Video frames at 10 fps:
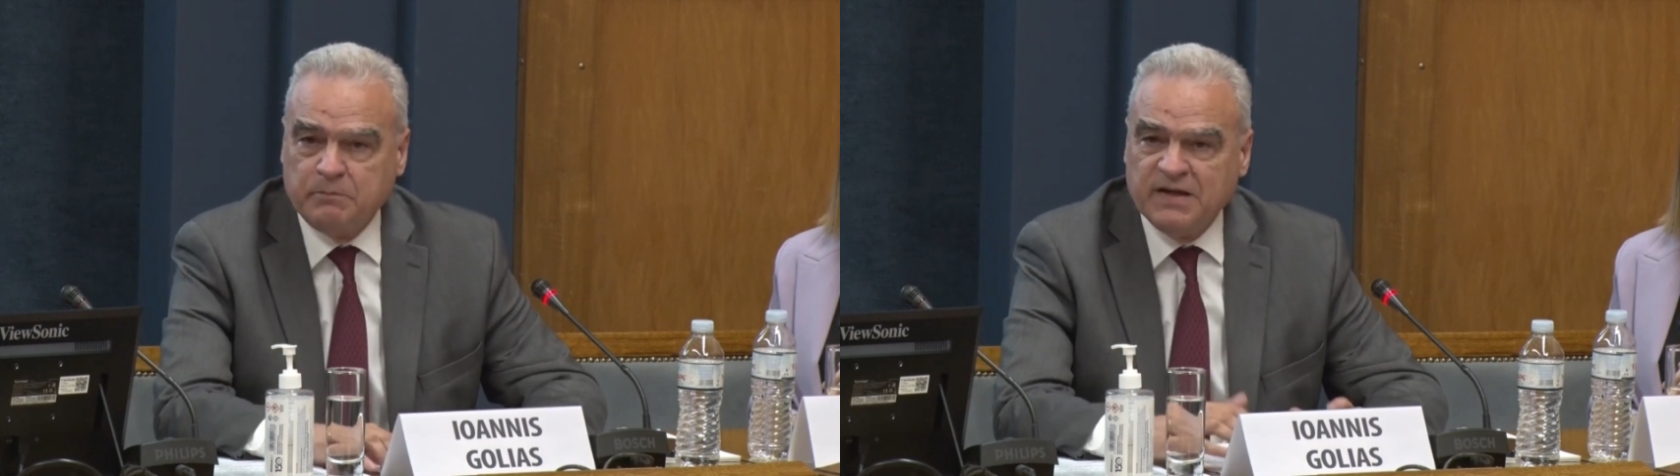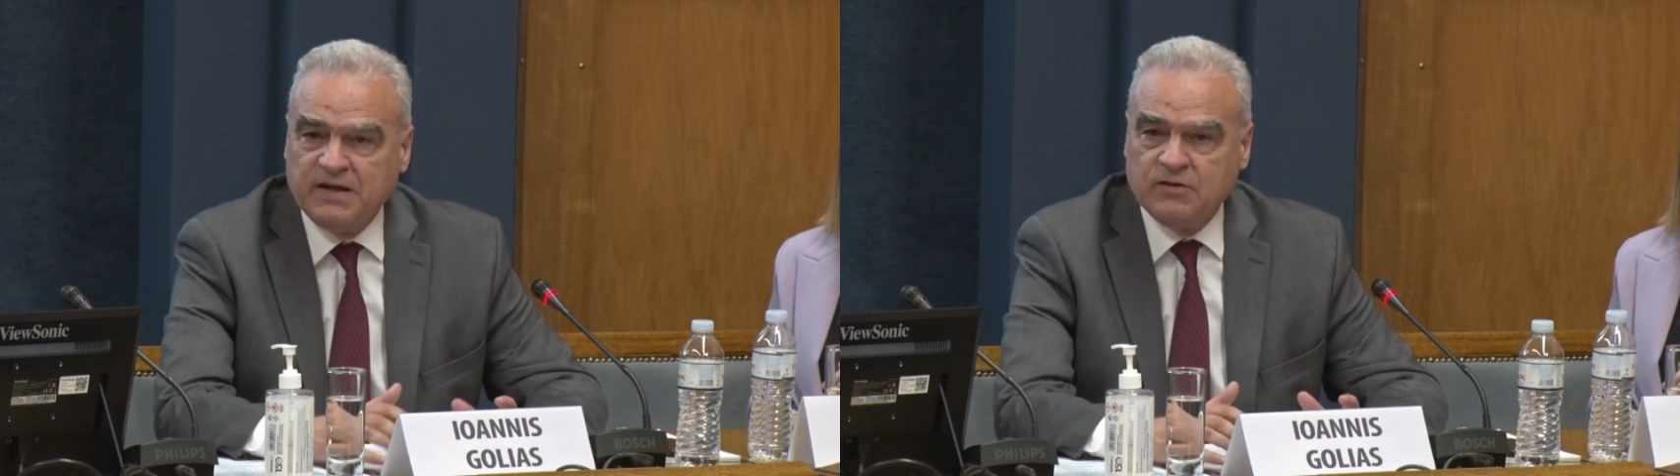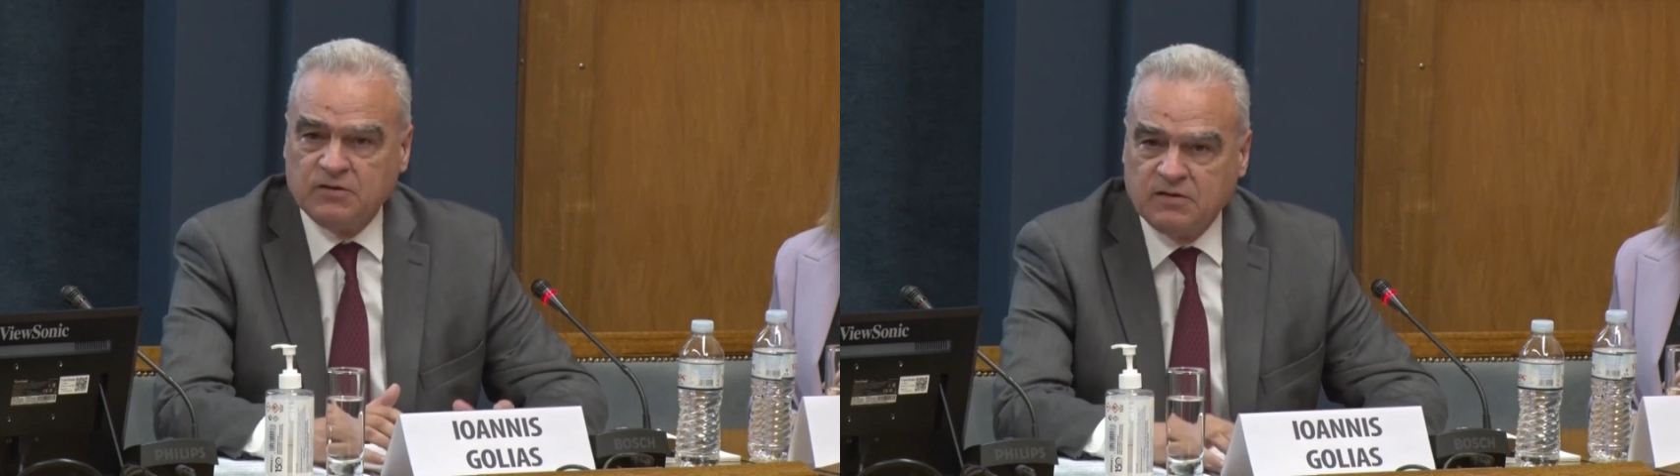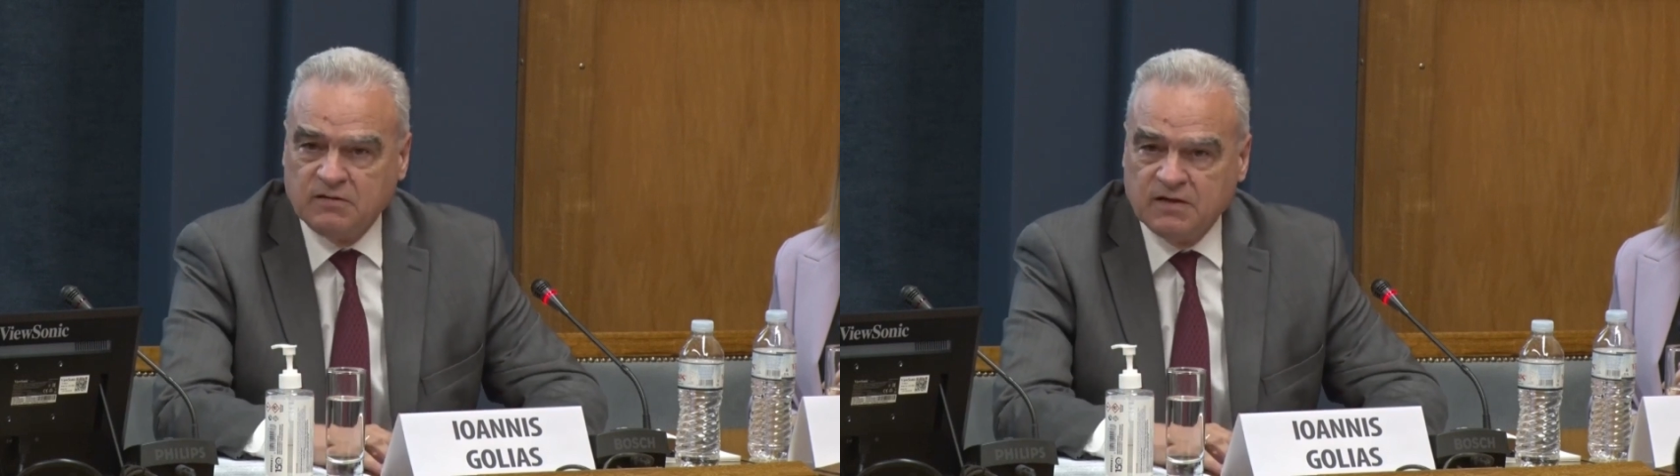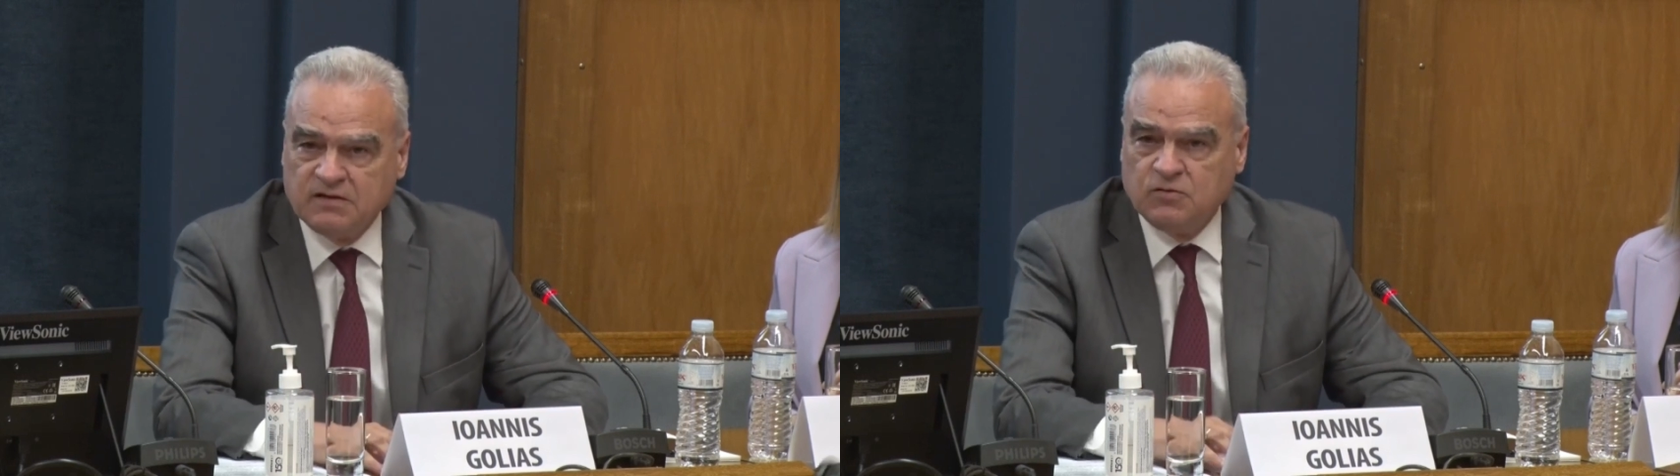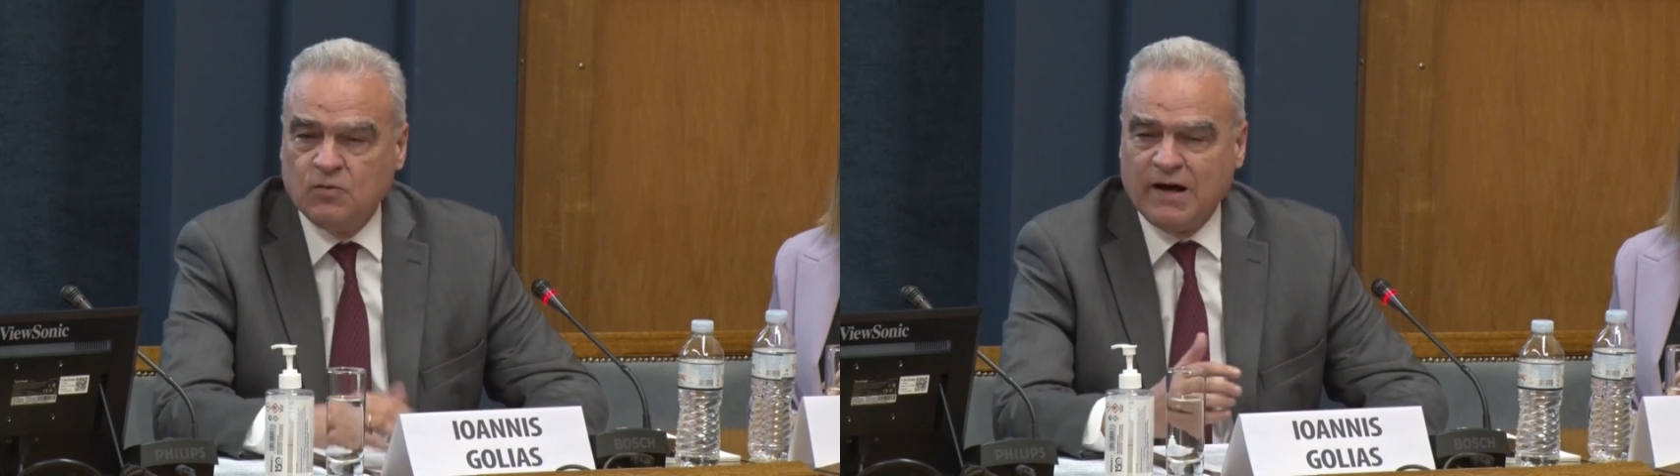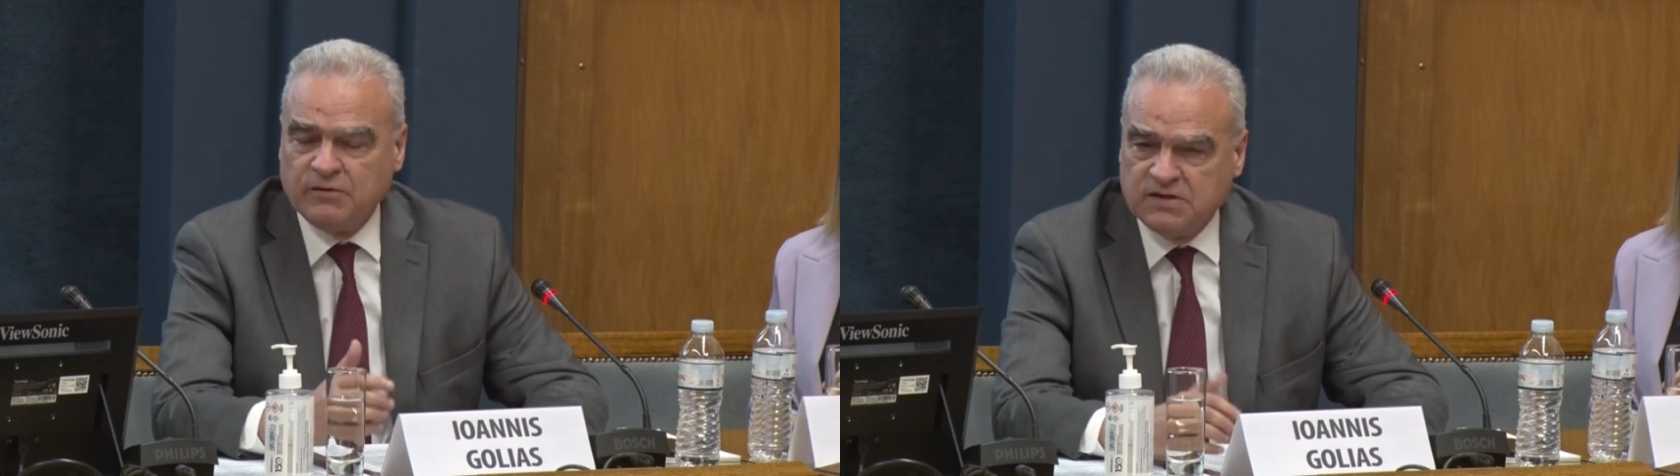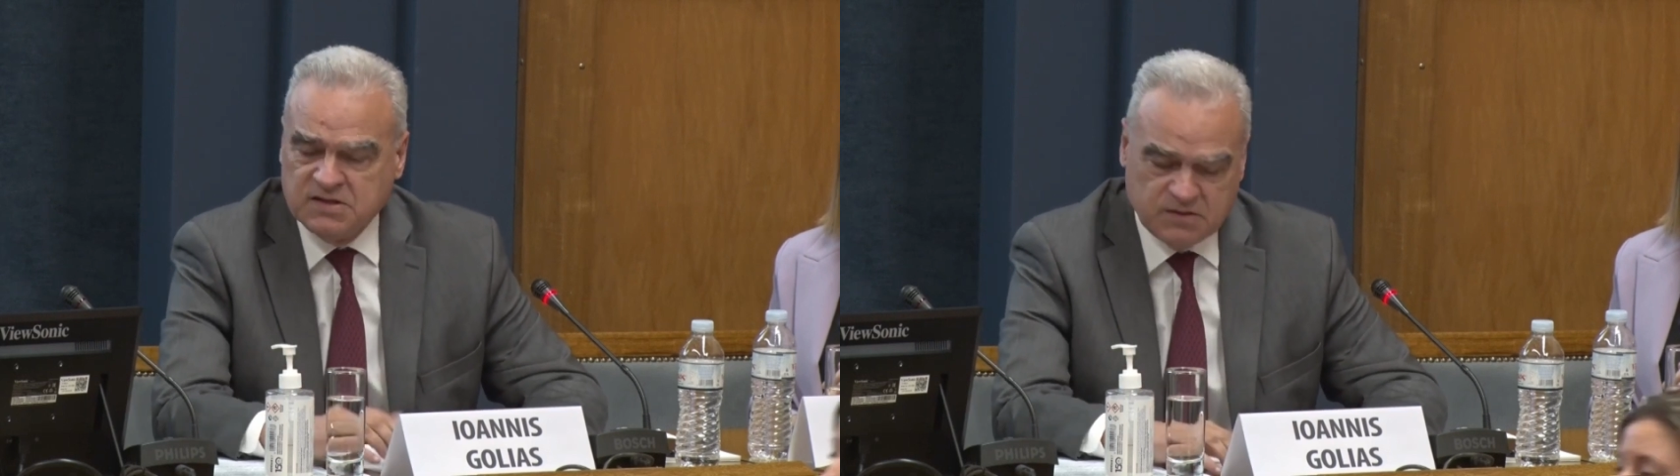period, the
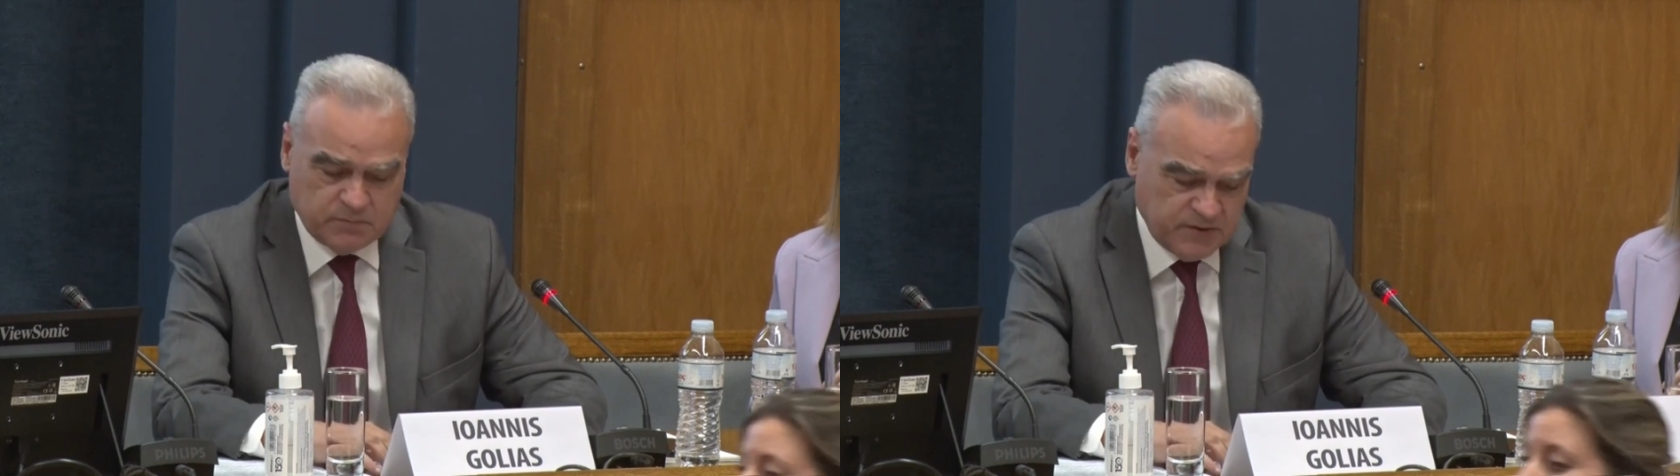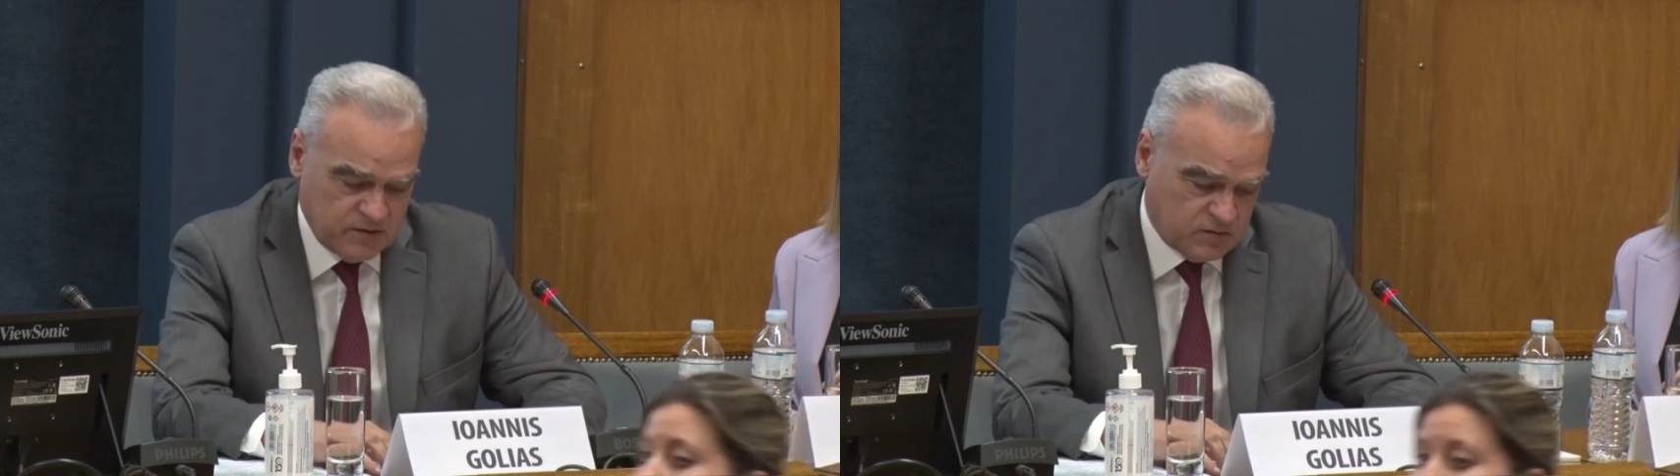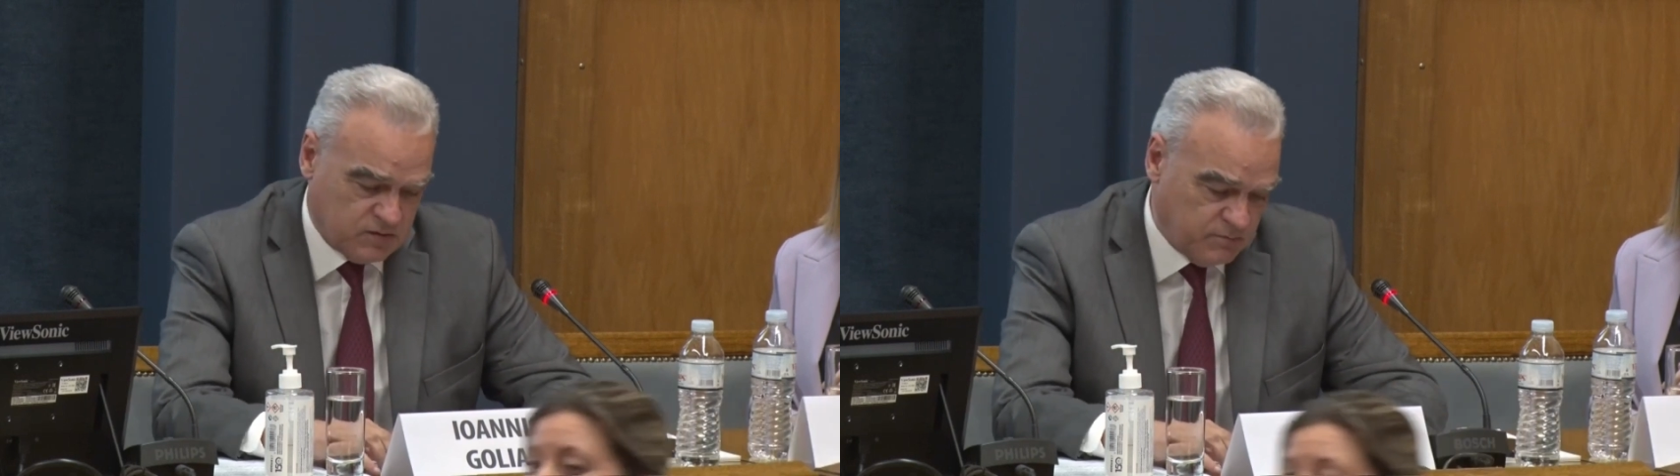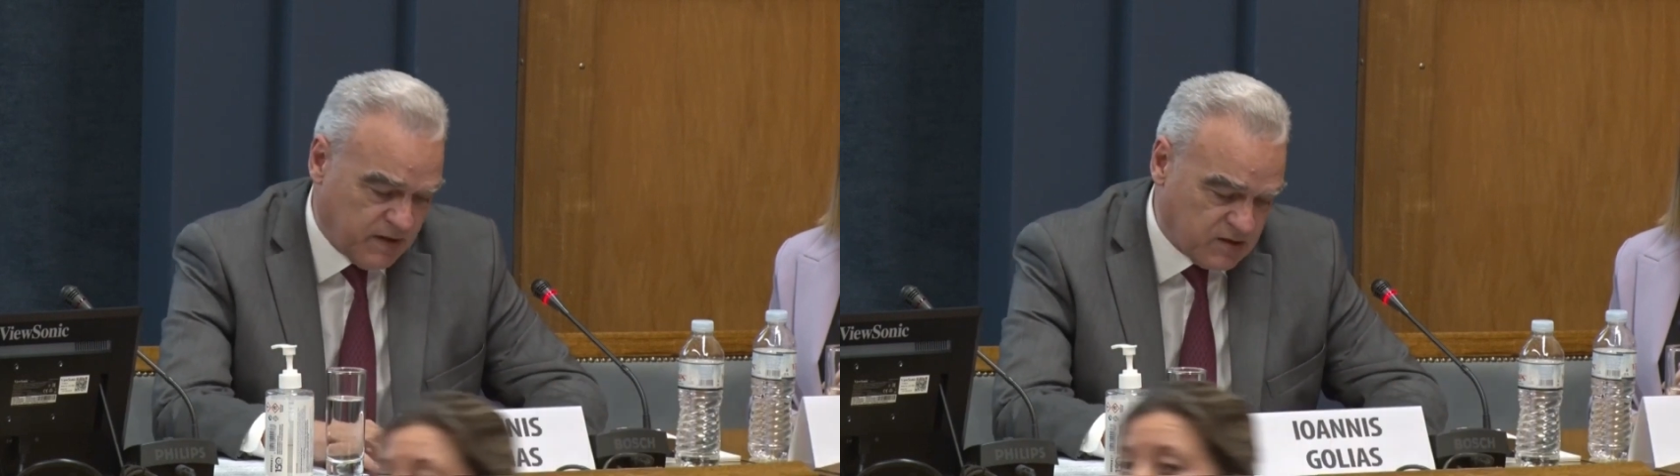2-hour teaching period,